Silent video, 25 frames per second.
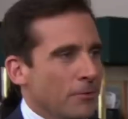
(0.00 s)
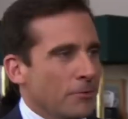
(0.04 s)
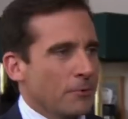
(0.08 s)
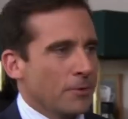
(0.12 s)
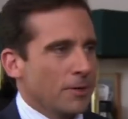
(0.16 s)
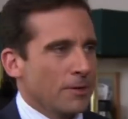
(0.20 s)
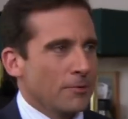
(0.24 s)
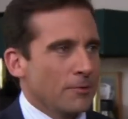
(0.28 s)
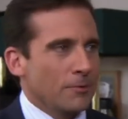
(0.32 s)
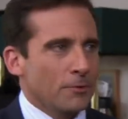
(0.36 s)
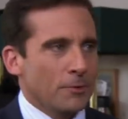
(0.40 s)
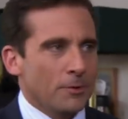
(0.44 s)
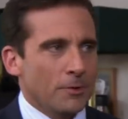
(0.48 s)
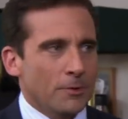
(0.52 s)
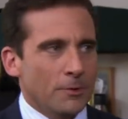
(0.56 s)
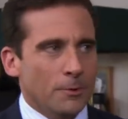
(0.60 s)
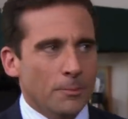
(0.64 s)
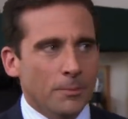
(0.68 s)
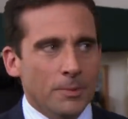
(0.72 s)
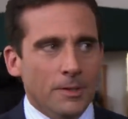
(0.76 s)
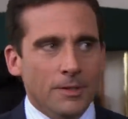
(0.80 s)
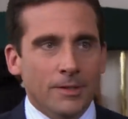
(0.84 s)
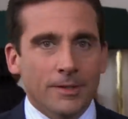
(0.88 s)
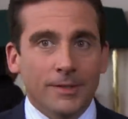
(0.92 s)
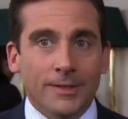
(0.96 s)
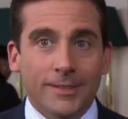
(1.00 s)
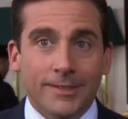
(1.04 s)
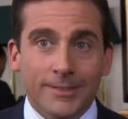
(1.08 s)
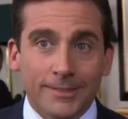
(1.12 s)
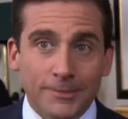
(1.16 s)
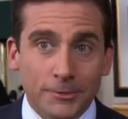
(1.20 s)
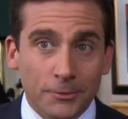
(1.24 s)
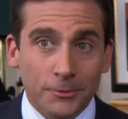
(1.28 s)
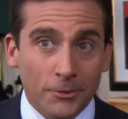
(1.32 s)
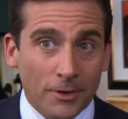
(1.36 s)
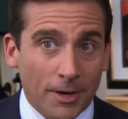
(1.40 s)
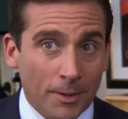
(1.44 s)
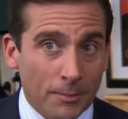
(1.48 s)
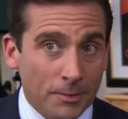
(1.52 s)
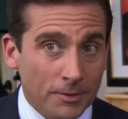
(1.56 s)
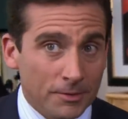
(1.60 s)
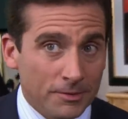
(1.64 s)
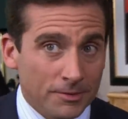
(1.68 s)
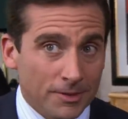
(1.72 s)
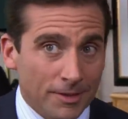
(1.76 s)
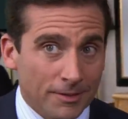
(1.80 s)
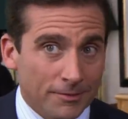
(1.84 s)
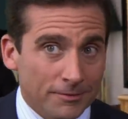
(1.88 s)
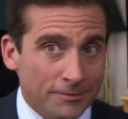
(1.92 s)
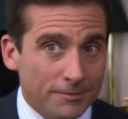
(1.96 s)
a 3 for her ability to describe
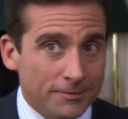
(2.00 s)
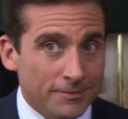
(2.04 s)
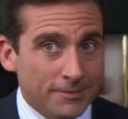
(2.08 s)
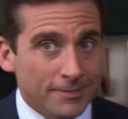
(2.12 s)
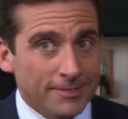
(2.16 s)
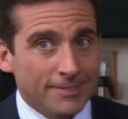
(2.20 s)
herself.